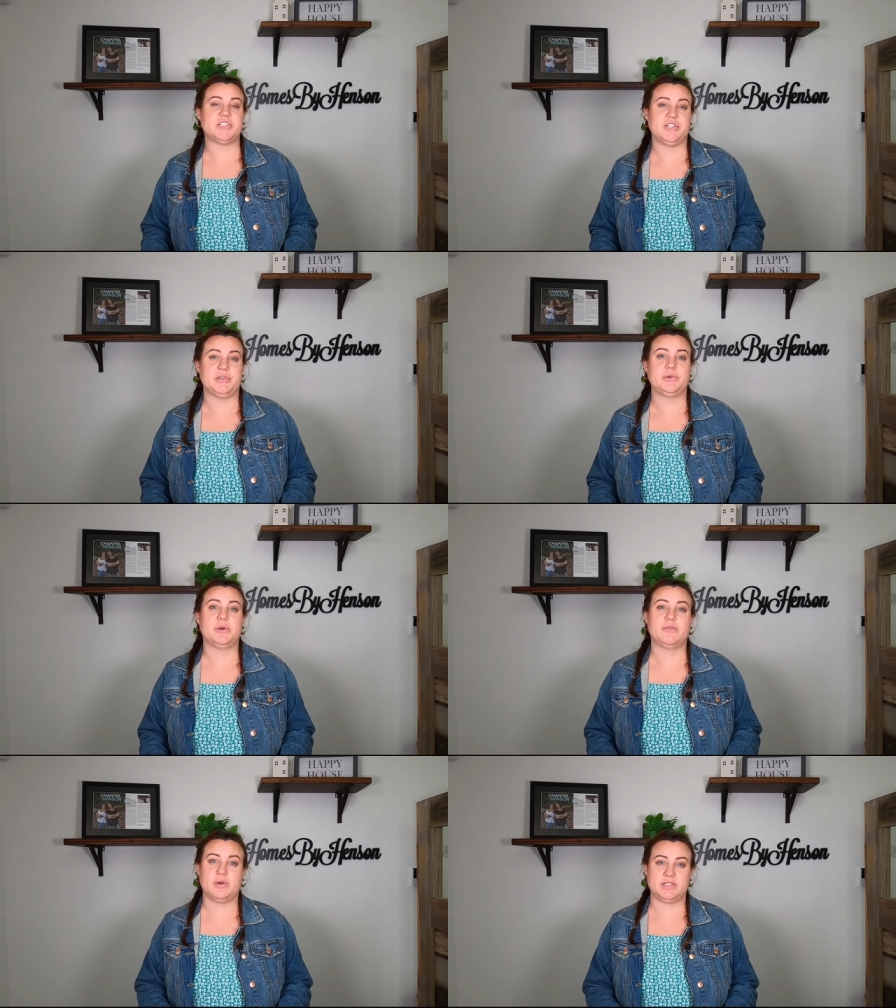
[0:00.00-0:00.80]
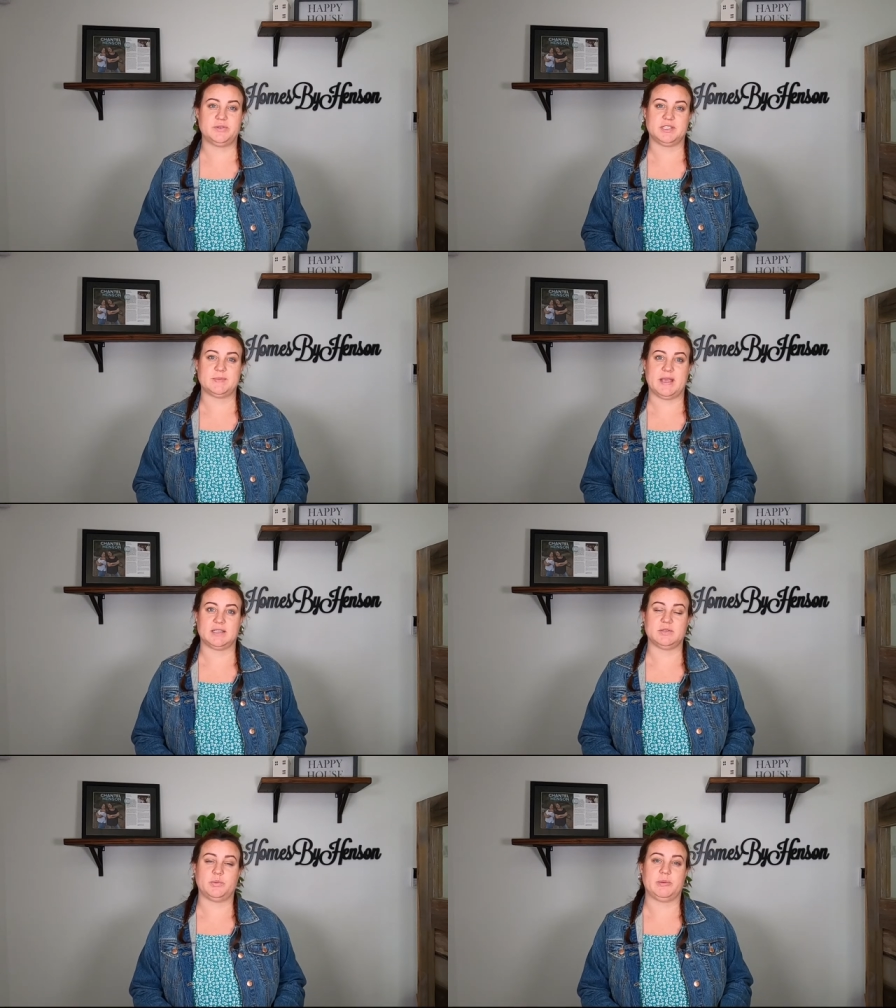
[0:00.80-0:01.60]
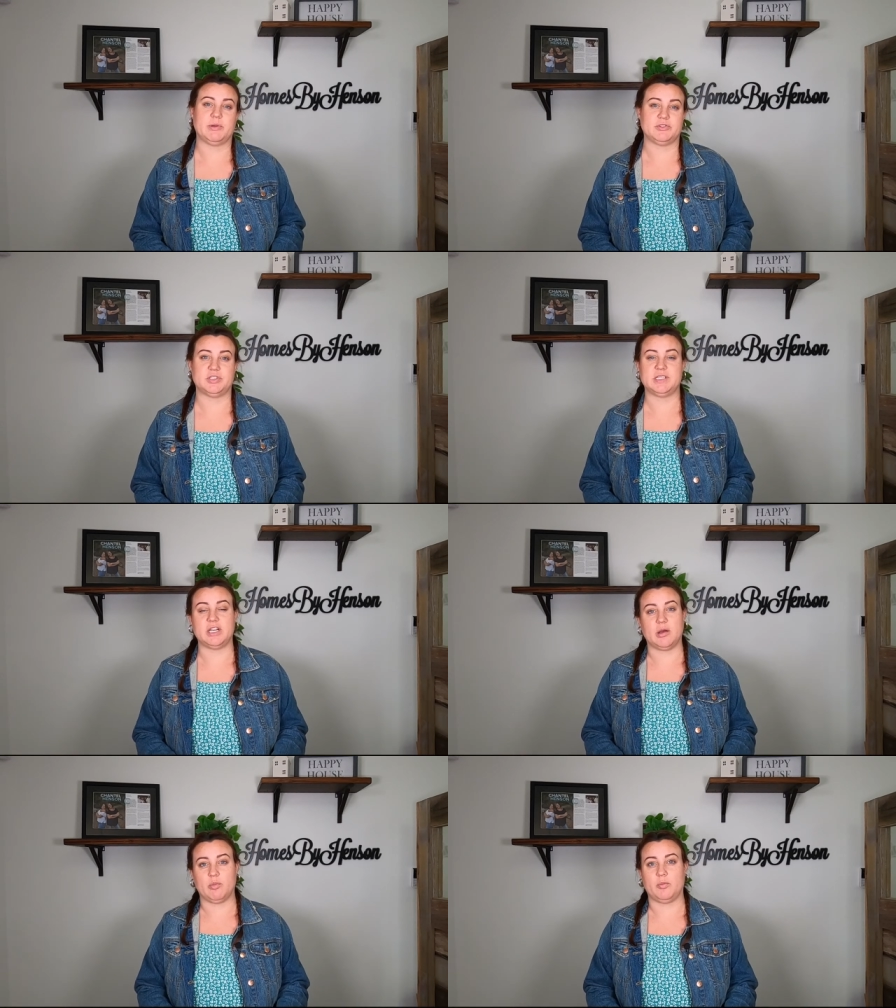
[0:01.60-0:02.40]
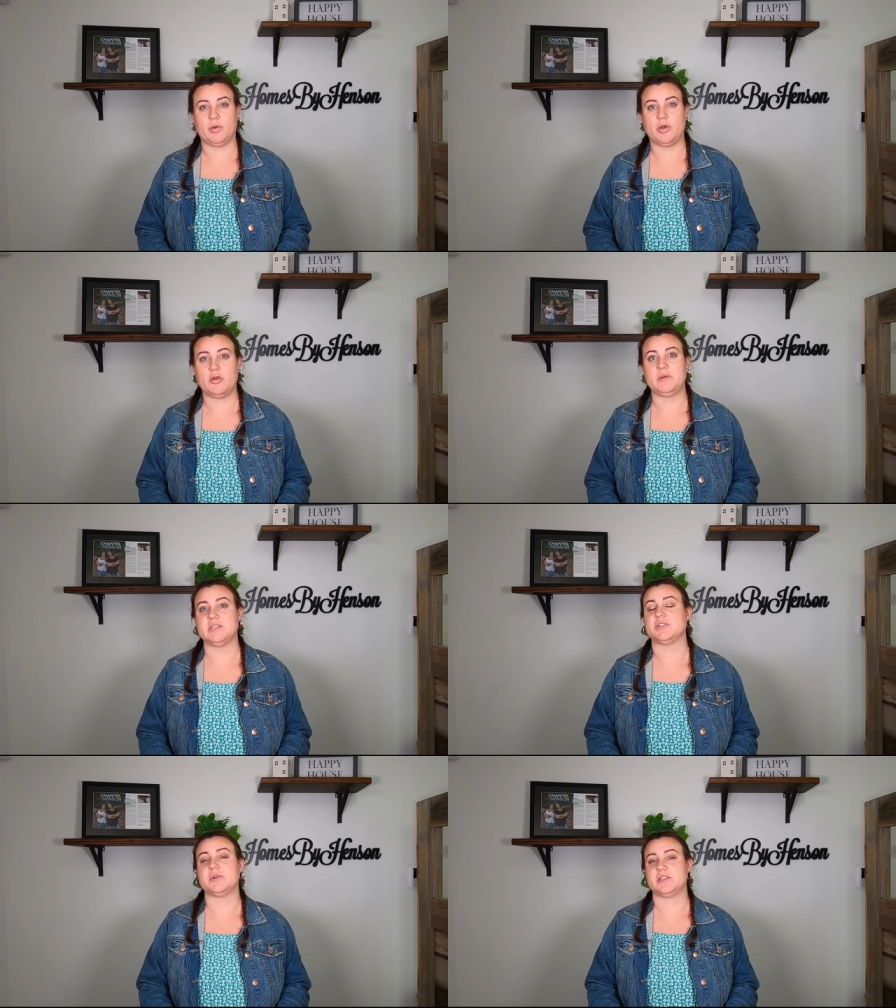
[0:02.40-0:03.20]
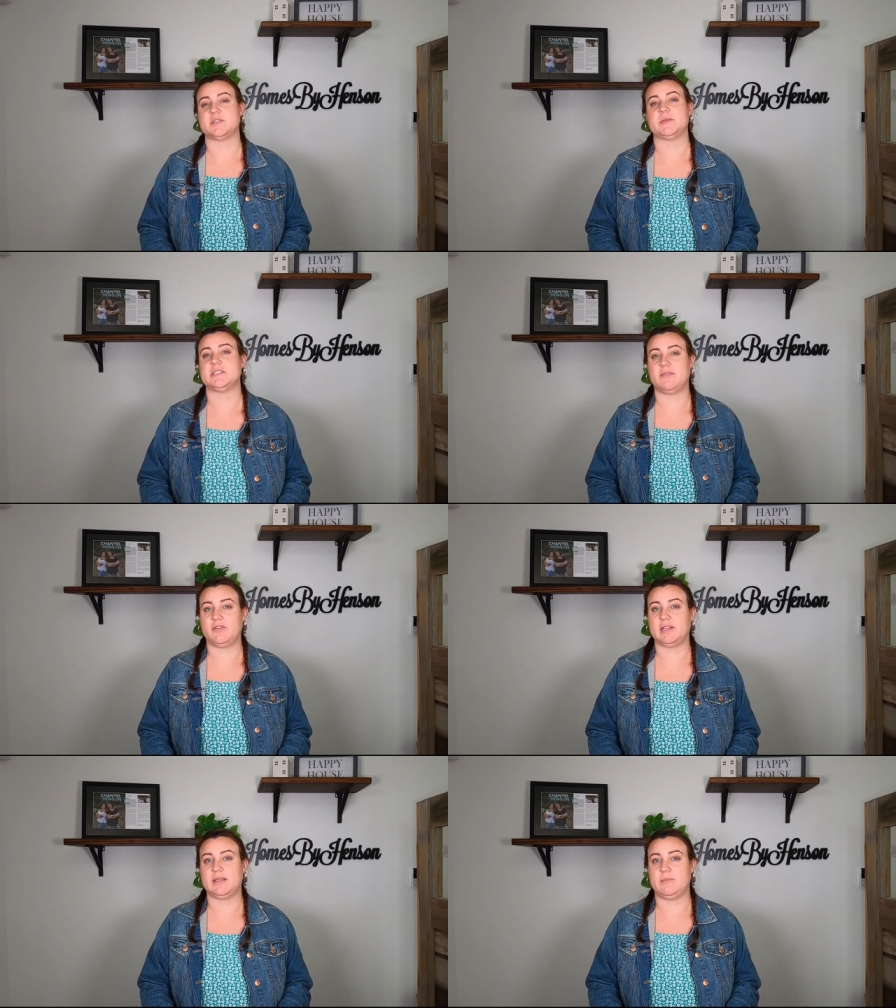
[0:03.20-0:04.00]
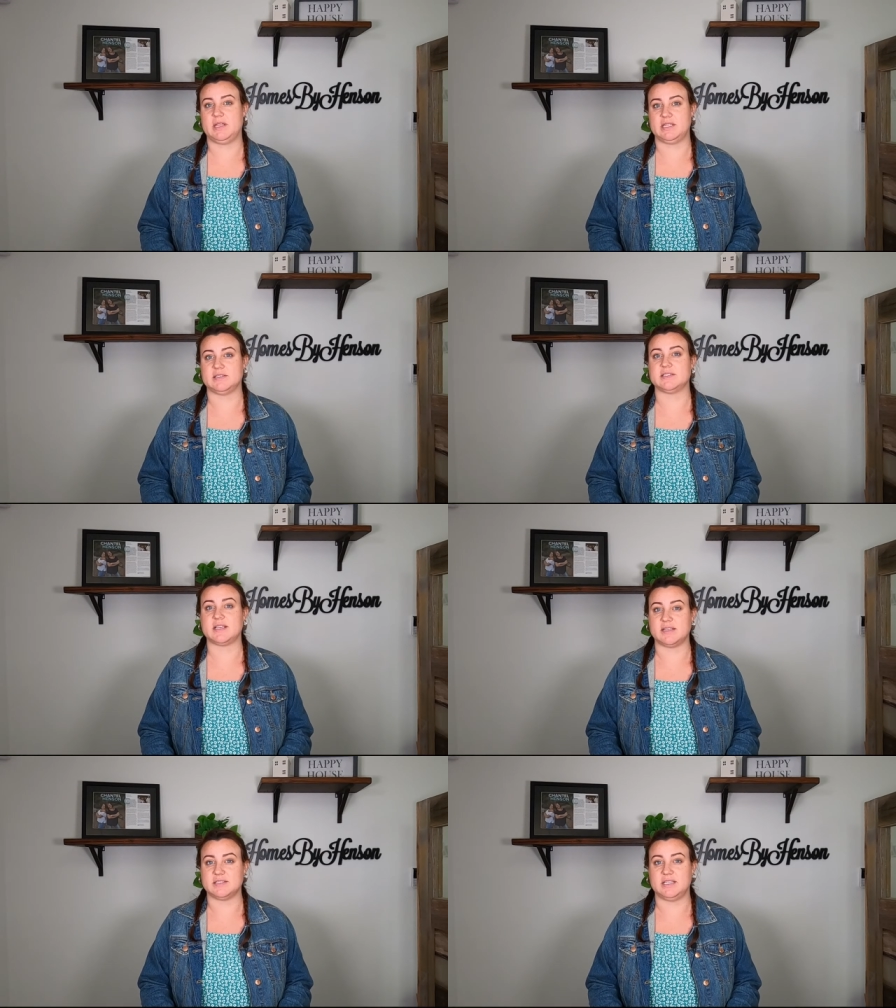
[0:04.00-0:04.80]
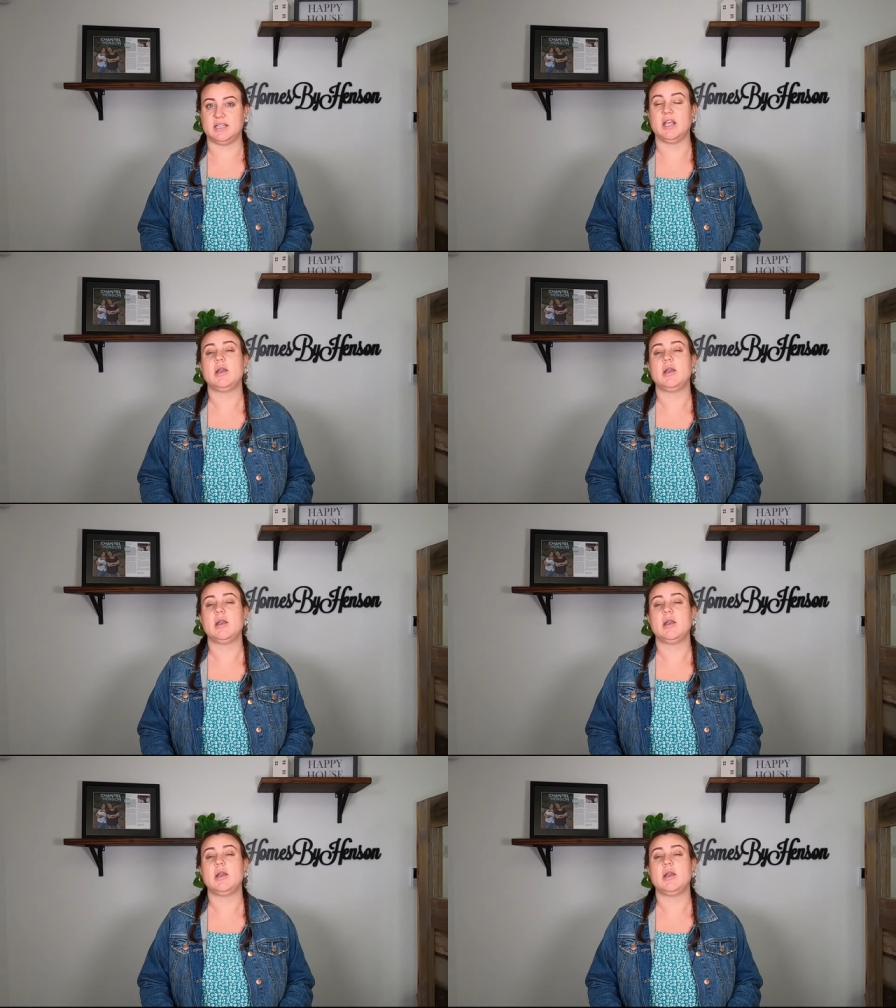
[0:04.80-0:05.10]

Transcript: two of what to expect when purchasing a mobile home is going to specifically be discussing